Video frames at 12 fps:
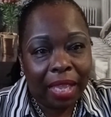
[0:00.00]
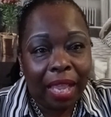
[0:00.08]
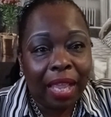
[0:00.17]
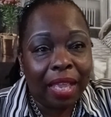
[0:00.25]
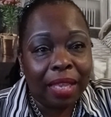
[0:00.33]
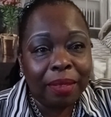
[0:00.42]

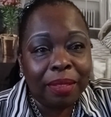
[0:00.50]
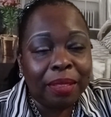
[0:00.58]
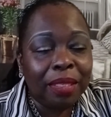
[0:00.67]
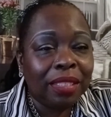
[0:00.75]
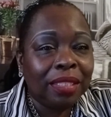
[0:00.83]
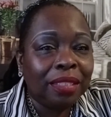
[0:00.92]
and
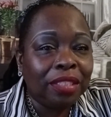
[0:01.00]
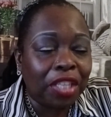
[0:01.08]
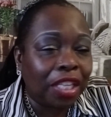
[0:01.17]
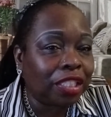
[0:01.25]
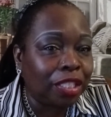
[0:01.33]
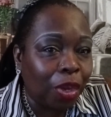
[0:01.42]

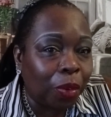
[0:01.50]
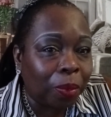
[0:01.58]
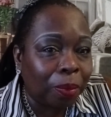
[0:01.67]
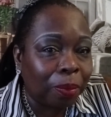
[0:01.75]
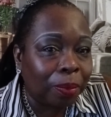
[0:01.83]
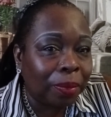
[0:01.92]
just
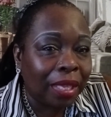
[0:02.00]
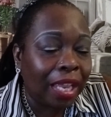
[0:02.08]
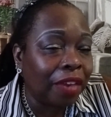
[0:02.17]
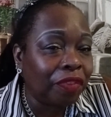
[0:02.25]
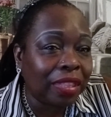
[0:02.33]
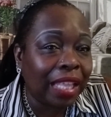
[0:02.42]
know
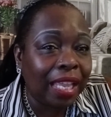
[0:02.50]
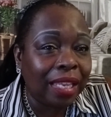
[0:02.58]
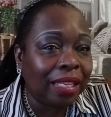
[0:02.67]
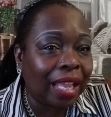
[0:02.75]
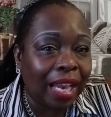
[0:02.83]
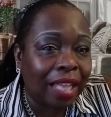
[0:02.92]

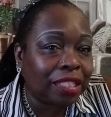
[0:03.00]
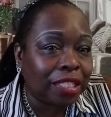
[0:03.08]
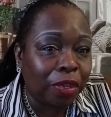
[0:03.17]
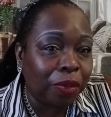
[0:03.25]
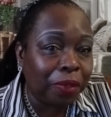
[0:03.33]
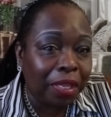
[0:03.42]
Everything that I
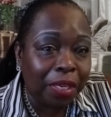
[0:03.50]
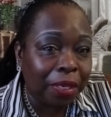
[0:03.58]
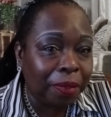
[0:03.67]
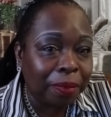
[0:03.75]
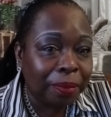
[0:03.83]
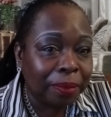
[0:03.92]
say on
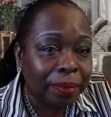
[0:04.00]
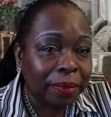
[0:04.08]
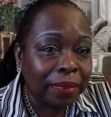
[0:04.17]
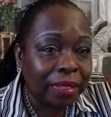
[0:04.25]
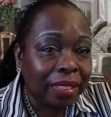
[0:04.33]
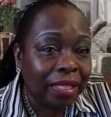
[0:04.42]
here
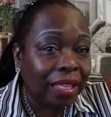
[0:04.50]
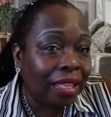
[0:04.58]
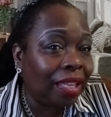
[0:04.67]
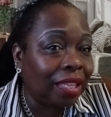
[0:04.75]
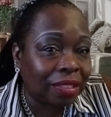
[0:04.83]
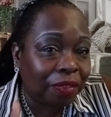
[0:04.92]

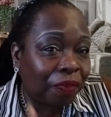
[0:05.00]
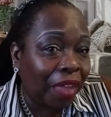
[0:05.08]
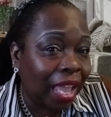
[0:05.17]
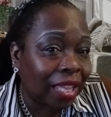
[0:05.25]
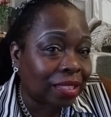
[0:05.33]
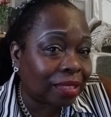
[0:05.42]
is
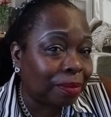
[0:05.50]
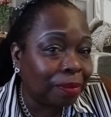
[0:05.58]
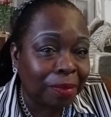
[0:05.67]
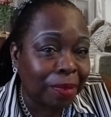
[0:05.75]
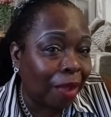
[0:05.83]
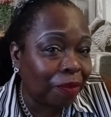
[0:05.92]
facts,
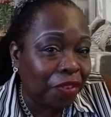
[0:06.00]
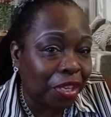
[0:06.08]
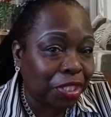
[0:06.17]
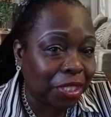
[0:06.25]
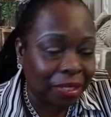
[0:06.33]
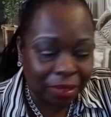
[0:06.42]
not
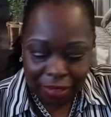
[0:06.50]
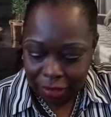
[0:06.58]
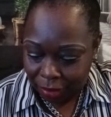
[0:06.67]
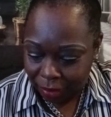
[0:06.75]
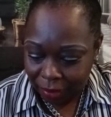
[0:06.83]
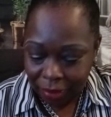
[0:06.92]

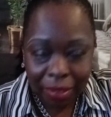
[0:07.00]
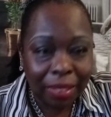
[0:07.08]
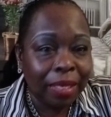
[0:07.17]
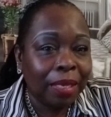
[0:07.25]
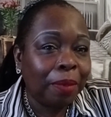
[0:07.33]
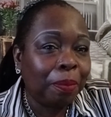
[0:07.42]
fictions.
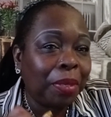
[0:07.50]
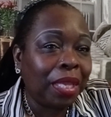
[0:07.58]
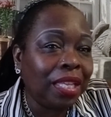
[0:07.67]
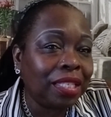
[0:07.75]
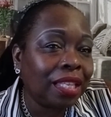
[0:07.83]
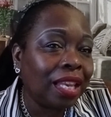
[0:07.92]

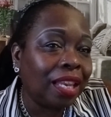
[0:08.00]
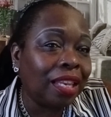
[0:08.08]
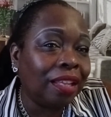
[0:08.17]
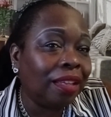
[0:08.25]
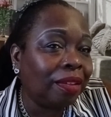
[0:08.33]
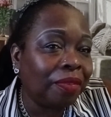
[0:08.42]
Peace,
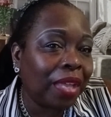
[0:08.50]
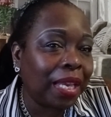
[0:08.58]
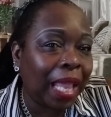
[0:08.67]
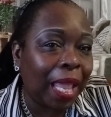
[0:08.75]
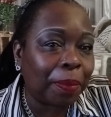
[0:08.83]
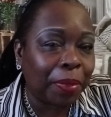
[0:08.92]
love,
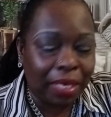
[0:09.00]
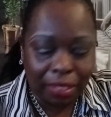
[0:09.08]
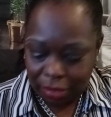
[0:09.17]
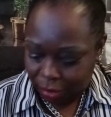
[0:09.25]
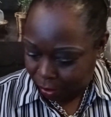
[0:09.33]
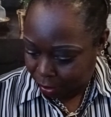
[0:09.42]
and
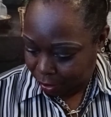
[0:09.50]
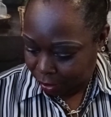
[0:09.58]
happiness.